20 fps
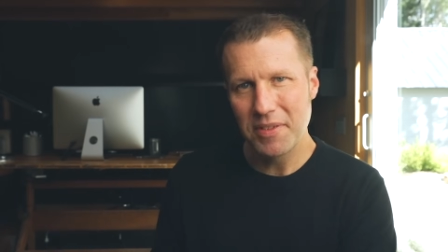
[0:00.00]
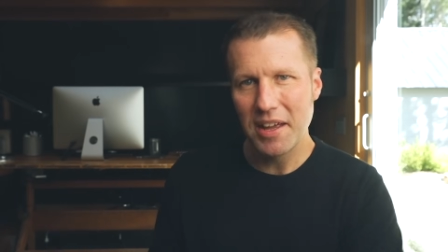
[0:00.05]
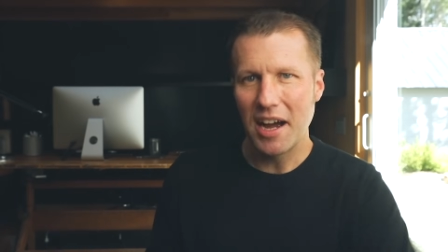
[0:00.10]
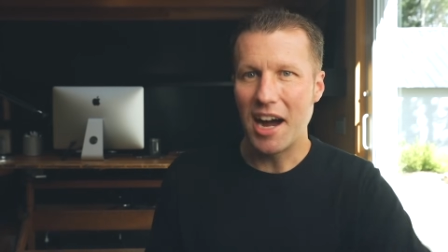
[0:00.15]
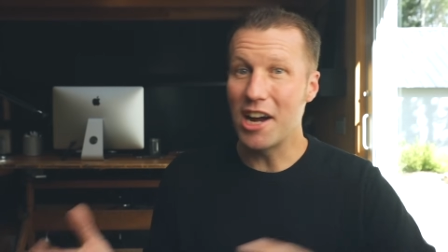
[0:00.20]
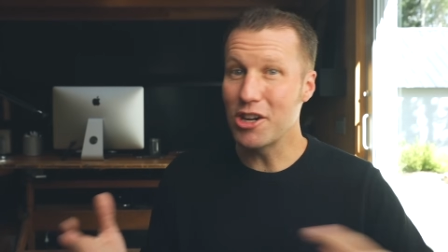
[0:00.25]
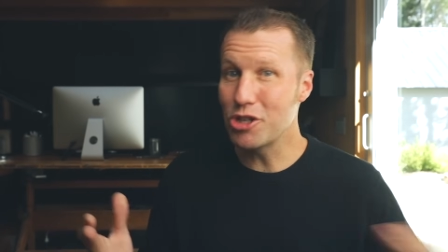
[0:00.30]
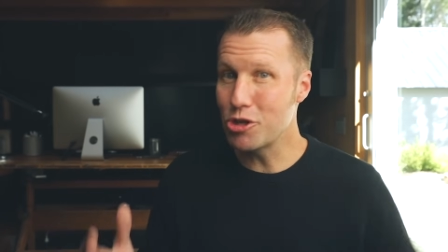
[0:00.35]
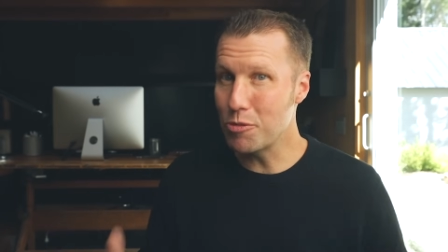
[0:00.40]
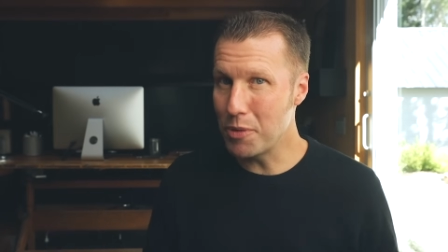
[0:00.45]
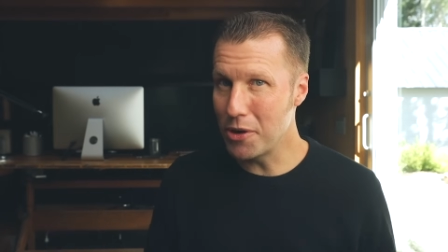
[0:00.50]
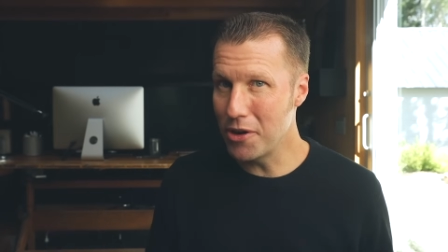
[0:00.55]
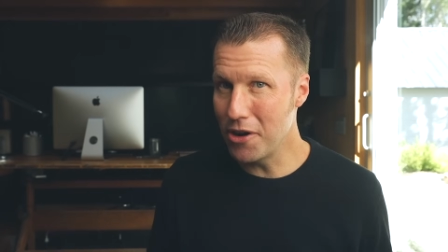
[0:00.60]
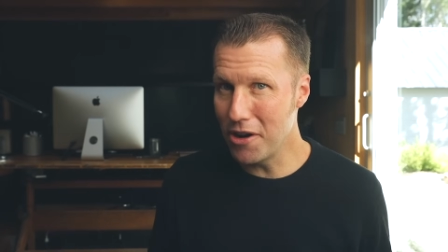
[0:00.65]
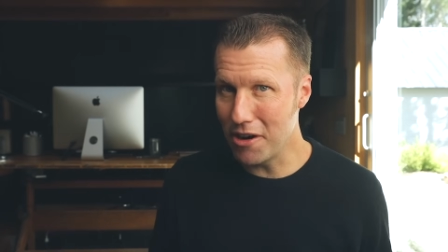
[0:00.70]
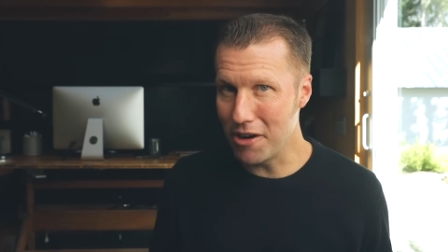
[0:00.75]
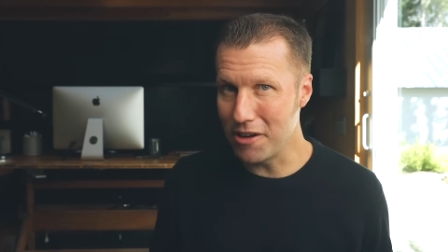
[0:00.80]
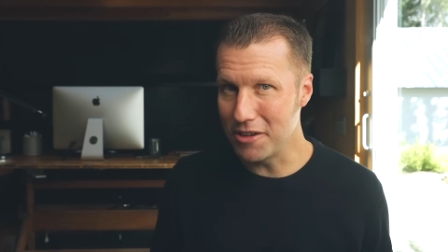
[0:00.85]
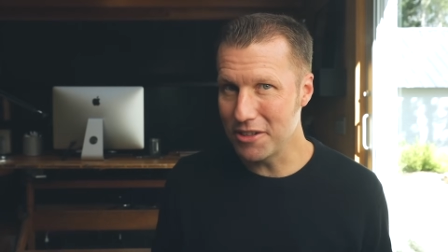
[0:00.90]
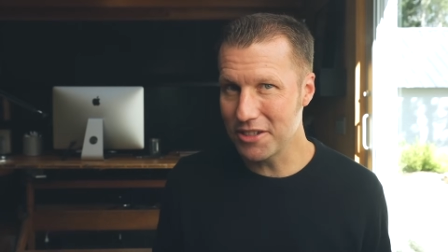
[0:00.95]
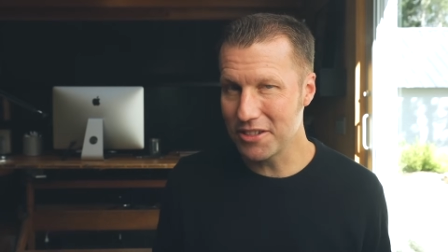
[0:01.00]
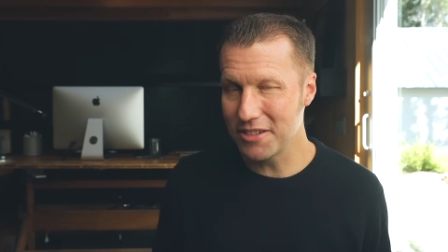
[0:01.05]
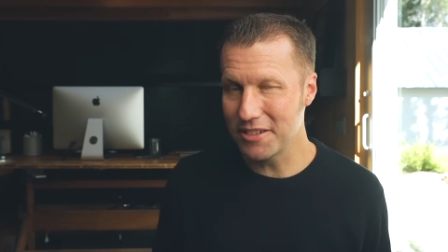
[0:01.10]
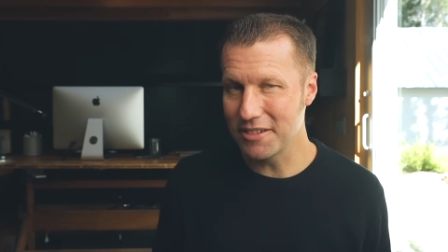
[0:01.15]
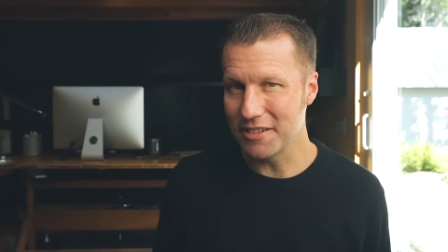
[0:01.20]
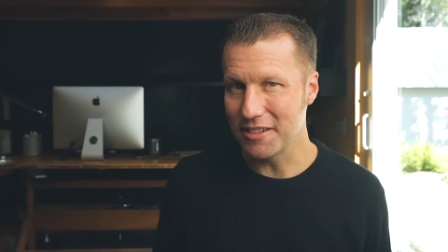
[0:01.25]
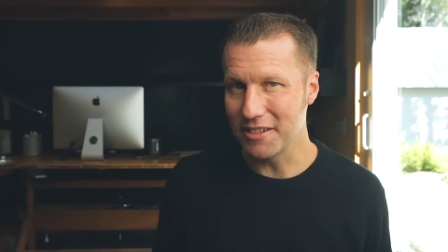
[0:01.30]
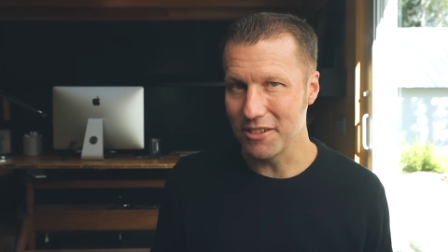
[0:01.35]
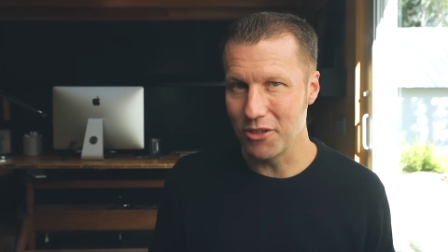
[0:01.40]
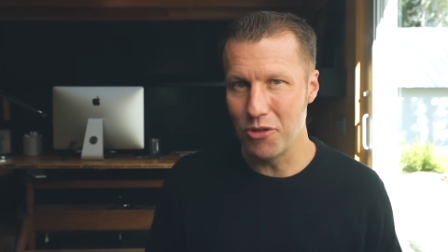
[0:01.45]
Entrepreneurs
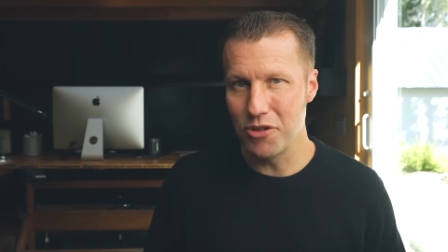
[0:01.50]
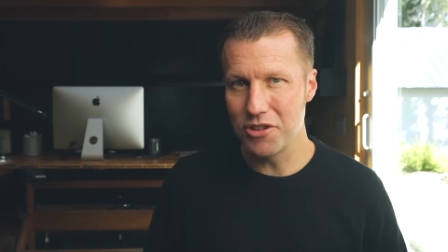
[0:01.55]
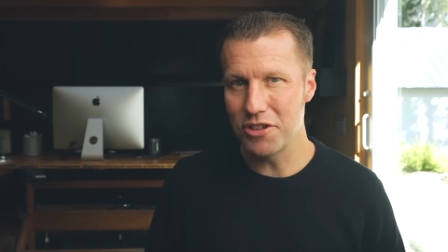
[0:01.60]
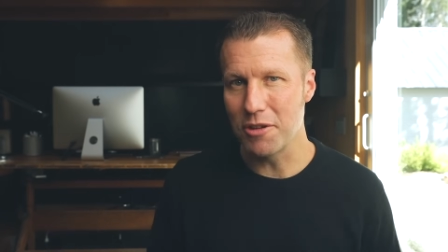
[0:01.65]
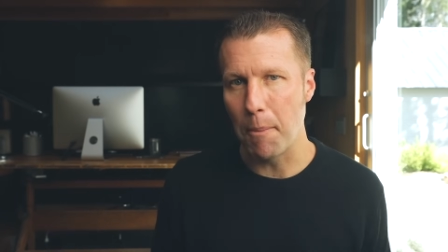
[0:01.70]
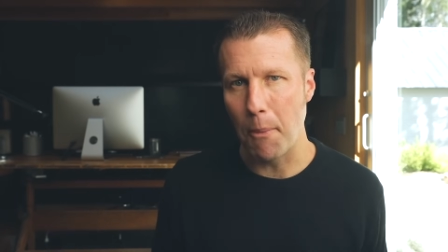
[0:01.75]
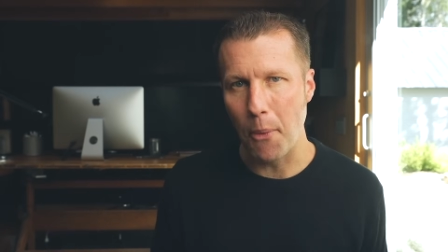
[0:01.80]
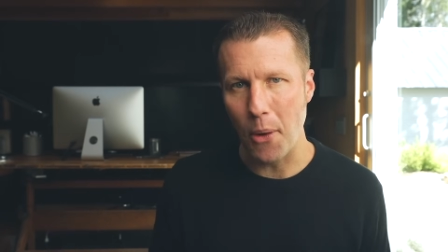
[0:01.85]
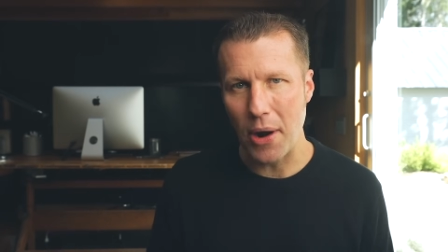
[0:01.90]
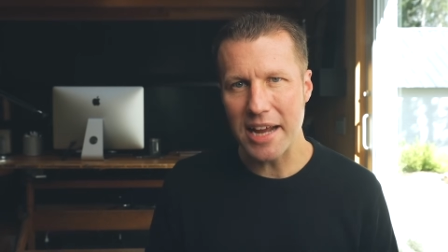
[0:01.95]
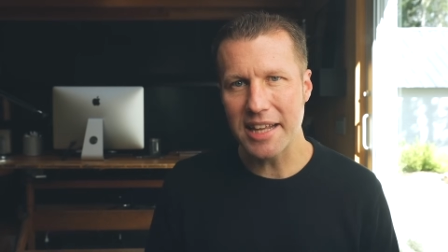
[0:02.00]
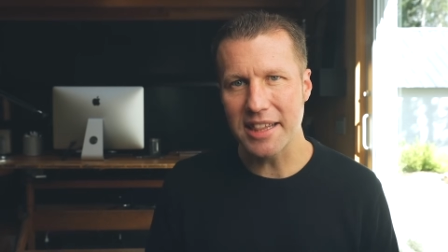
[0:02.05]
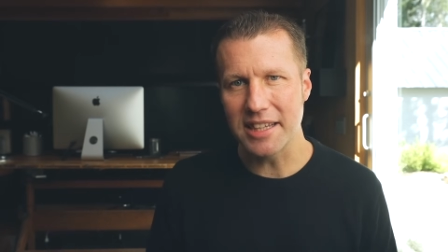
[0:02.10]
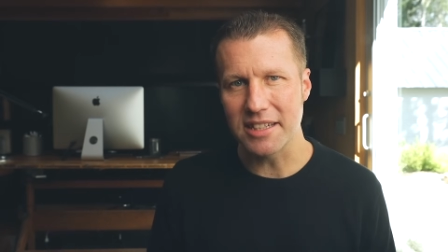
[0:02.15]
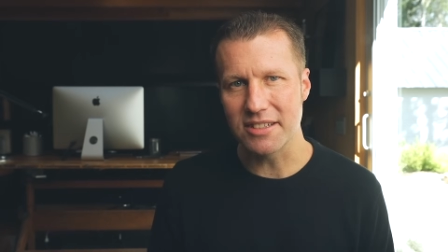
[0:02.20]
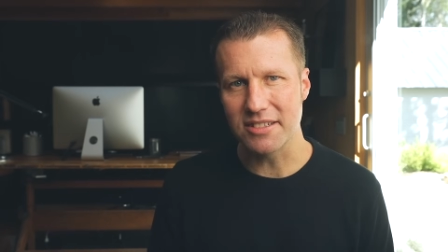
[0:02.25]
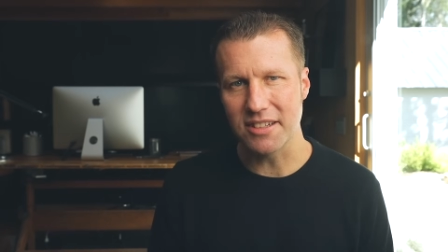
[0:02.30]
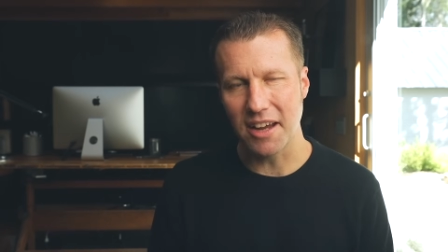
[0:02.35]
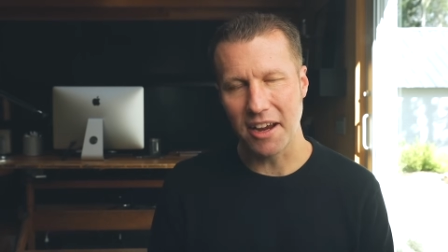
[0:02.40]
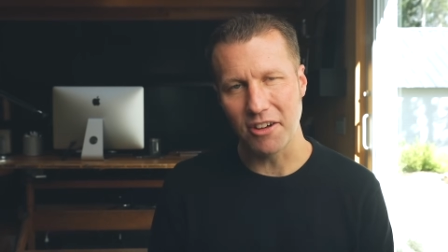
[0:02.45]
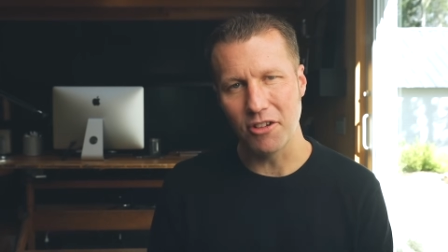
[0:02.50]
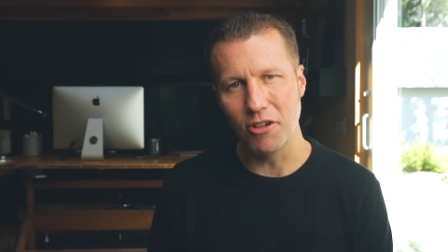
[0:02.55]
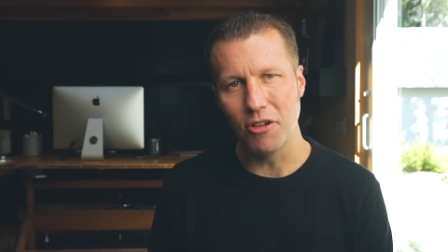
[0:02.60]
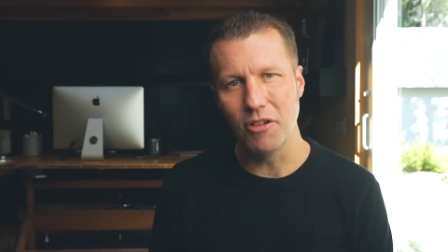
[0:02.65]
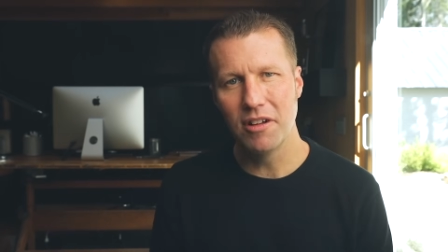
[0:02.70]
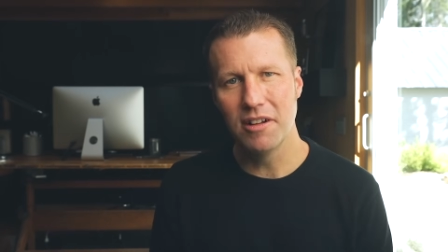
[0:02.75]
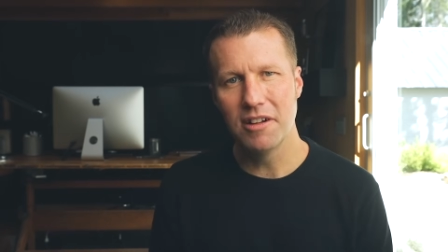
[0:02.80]
learn to break this cycle